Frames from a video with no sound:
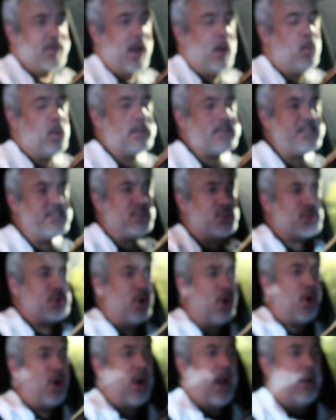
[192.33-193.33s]
I wasn't
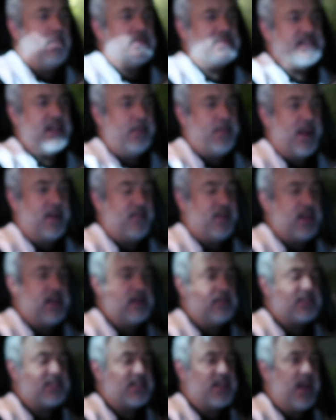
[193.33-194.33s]
sure I was going to make
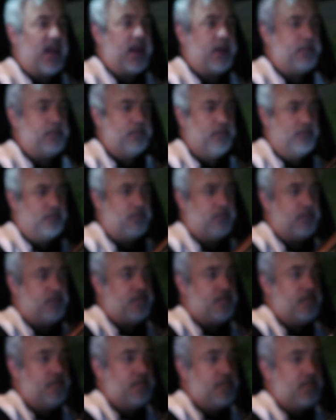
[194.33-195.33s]
videos today
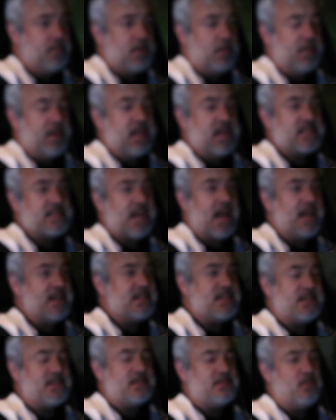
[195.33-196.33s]
because I
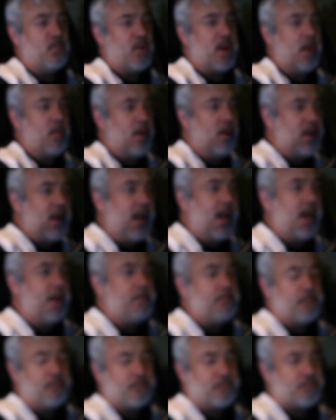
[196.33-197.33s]
didn't, when I woke up,
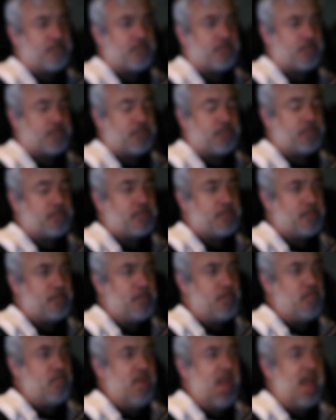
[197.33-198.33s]

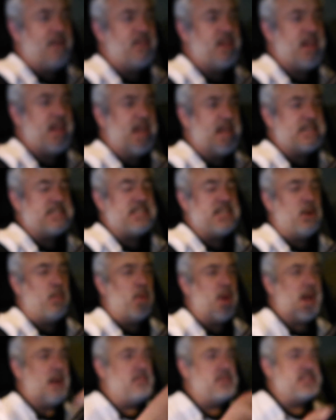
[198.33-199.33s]
have any idea
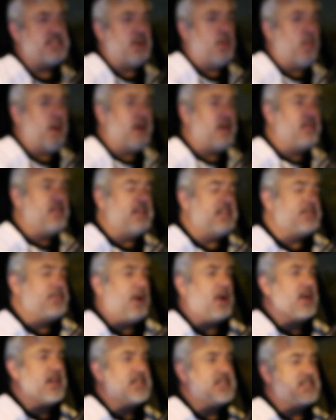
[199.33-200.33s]
what I was going to wear to these
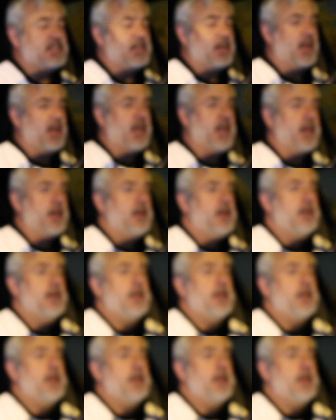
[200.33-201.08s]
parties tonight.